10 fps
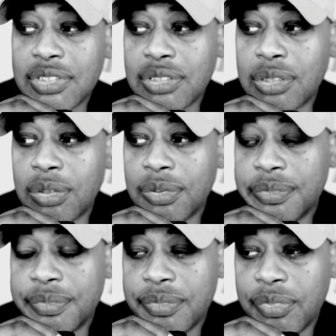
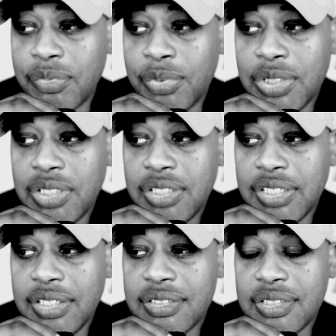So one of the
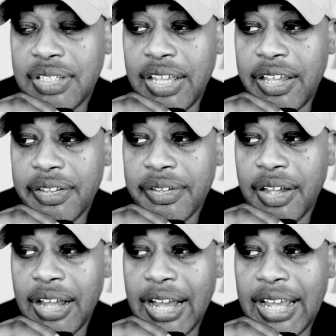things that
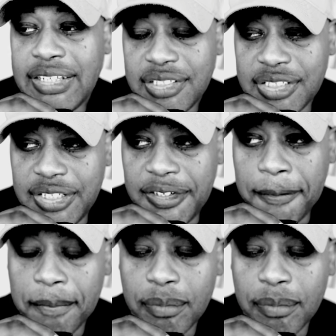I see